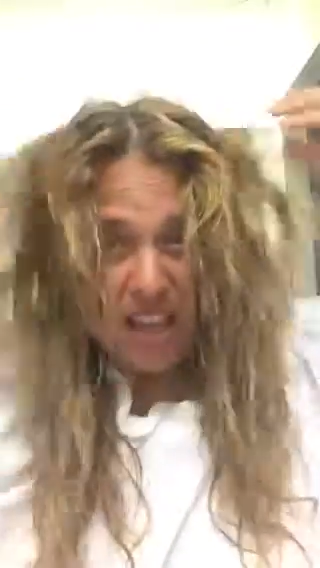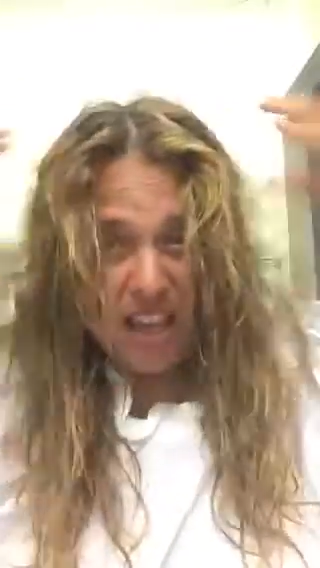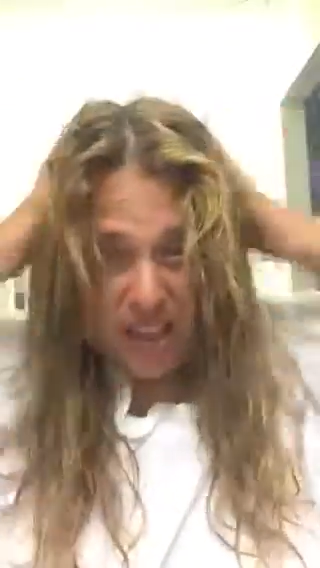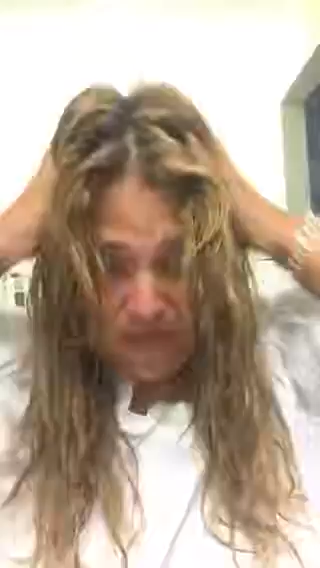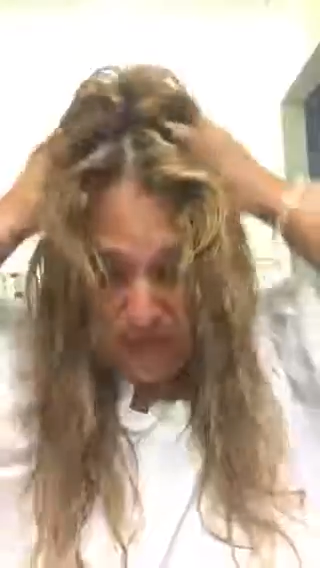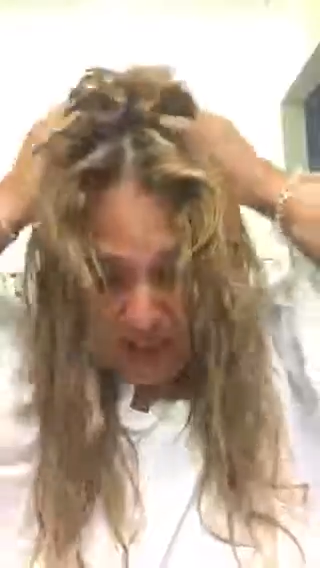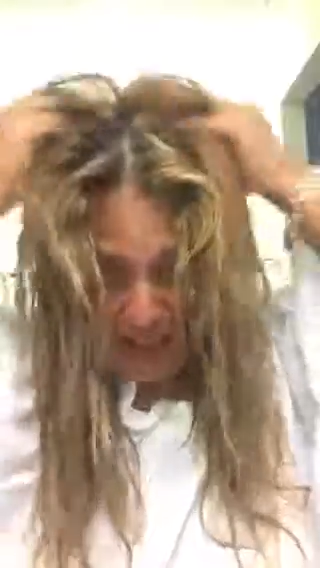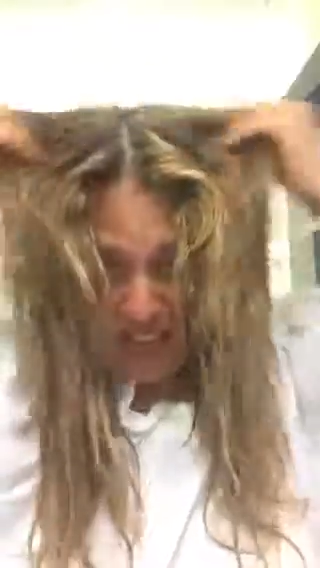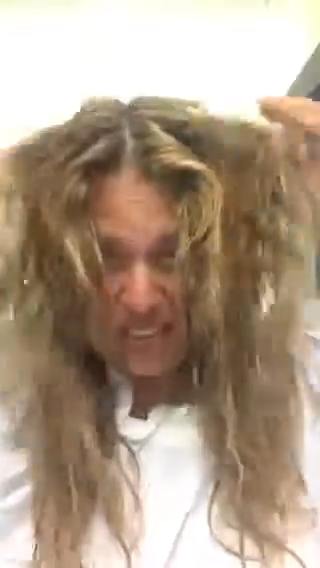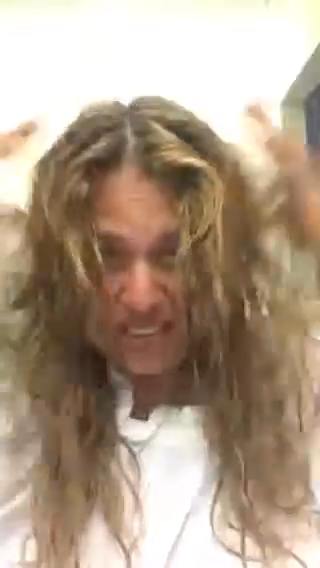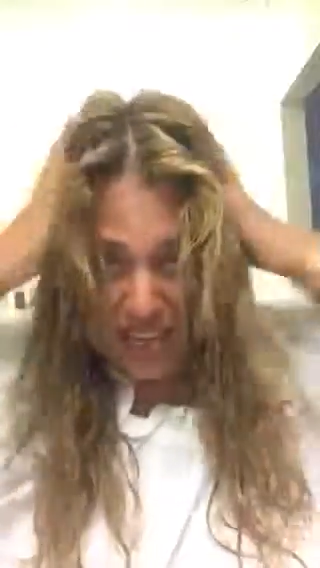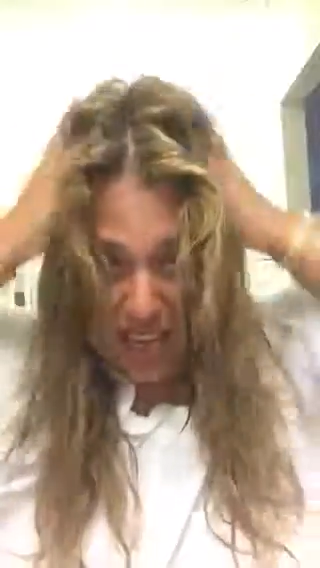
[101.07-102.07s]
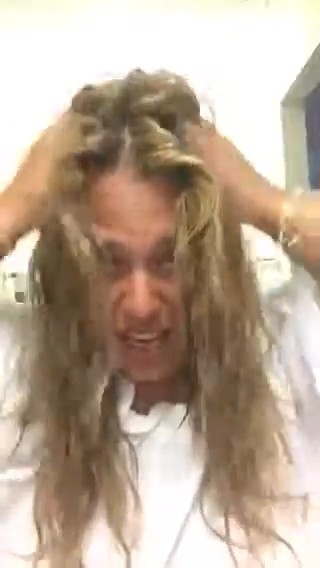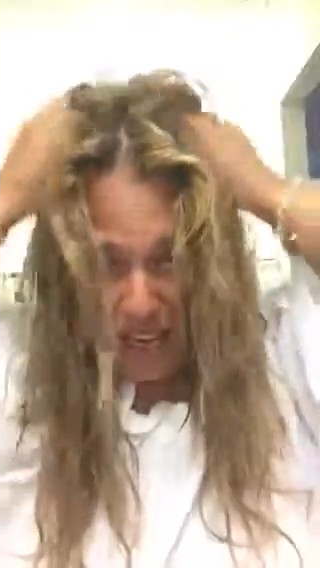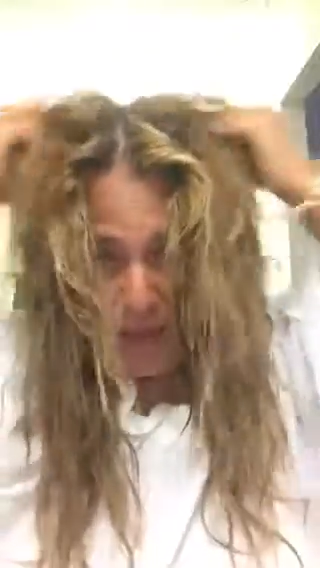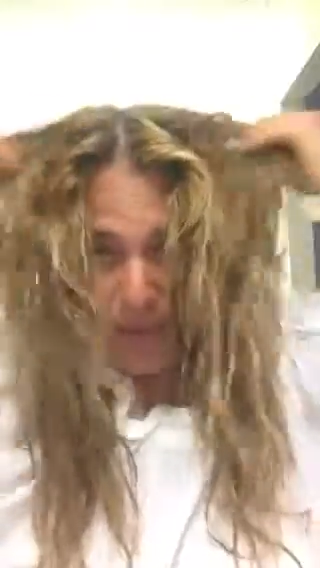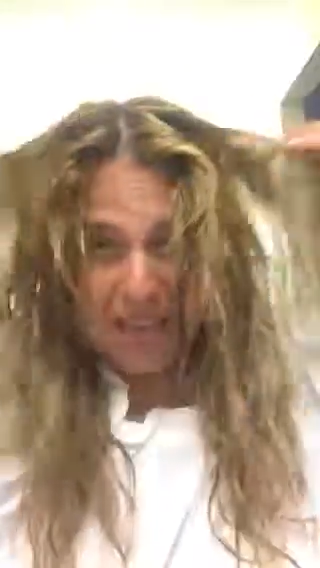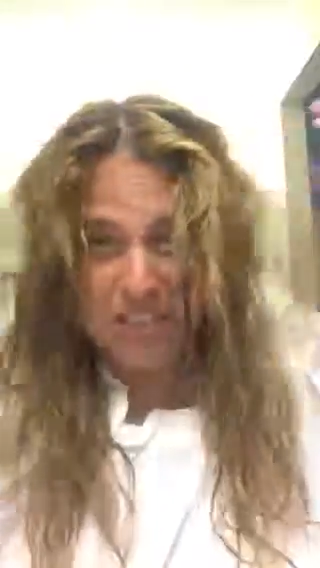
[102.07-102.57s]
If I got
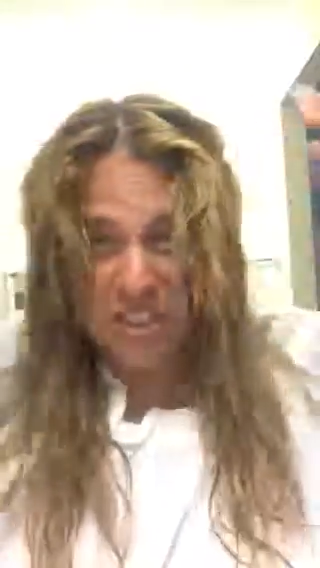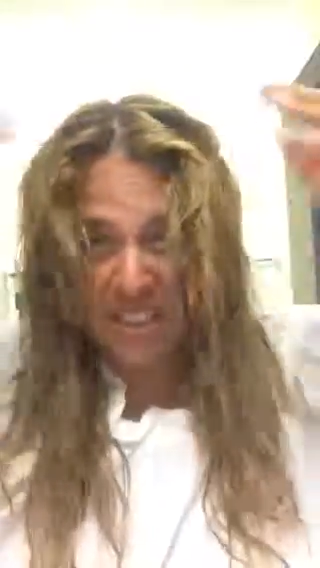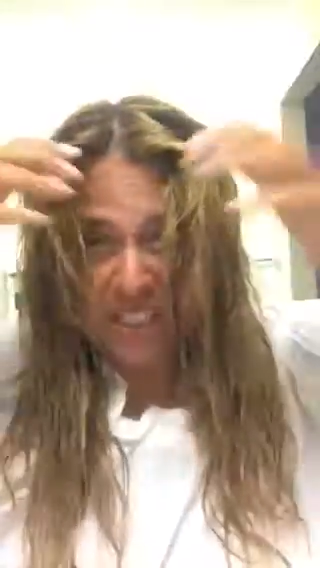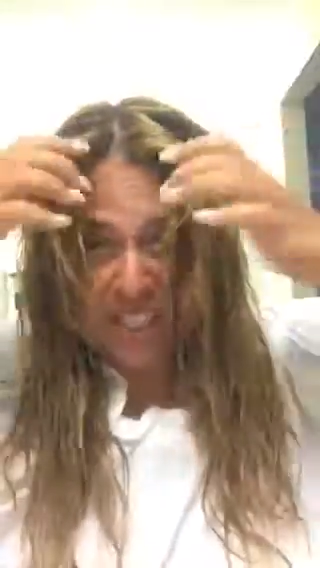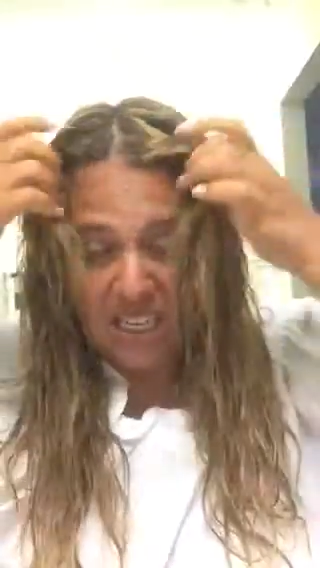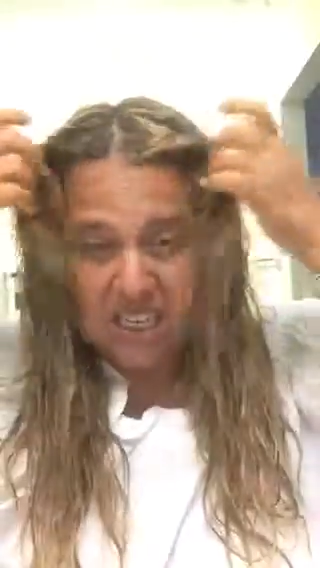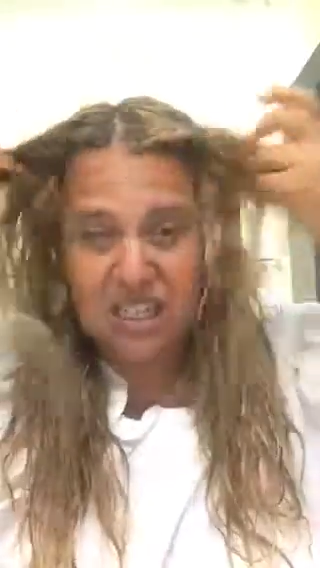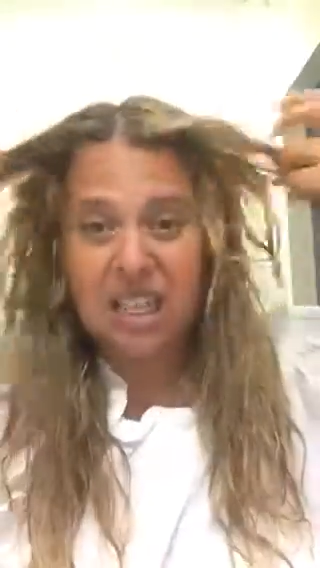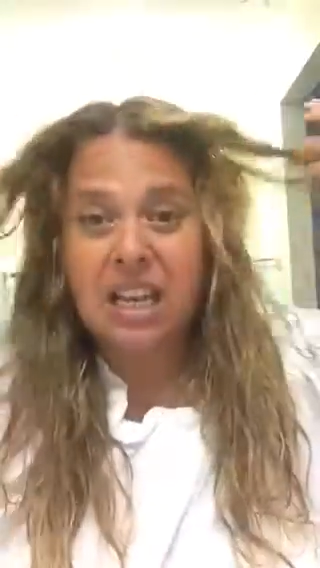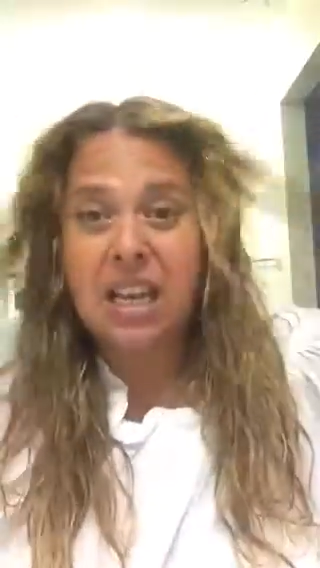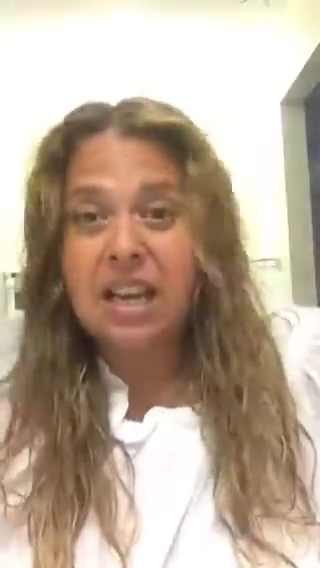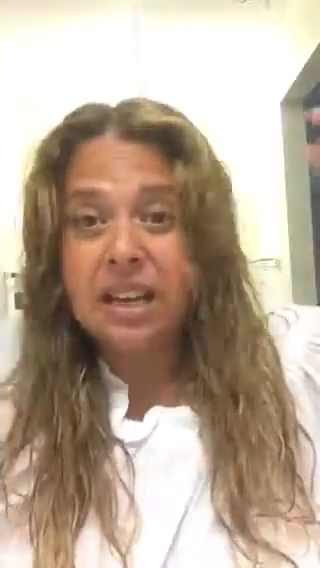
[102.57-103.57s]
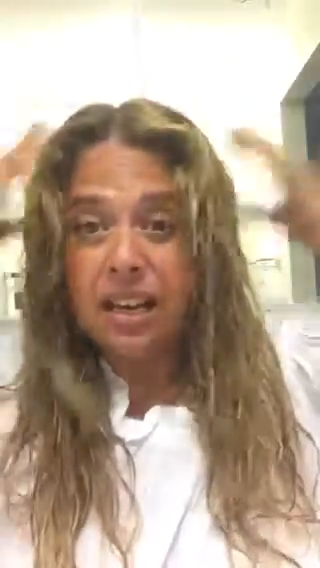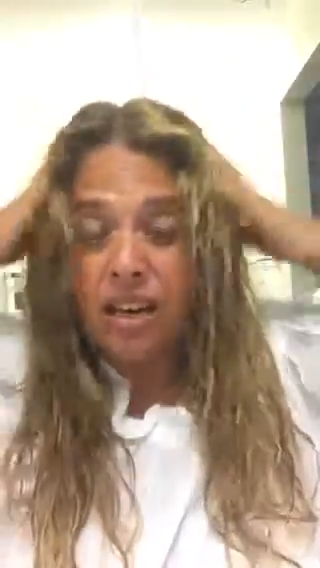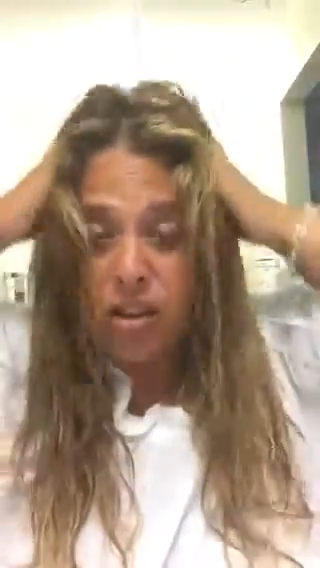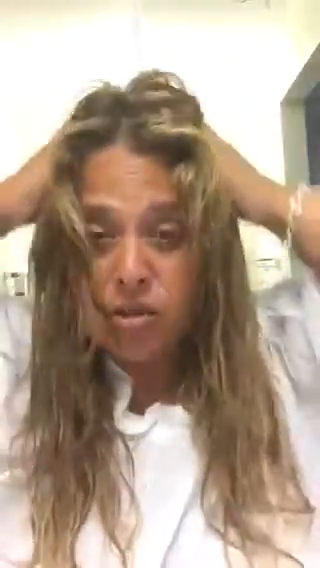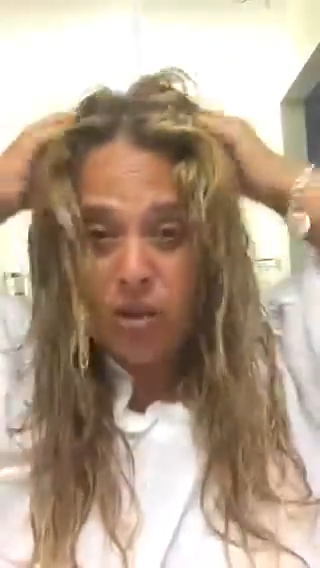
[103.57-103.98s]
time, I just let it like kind of air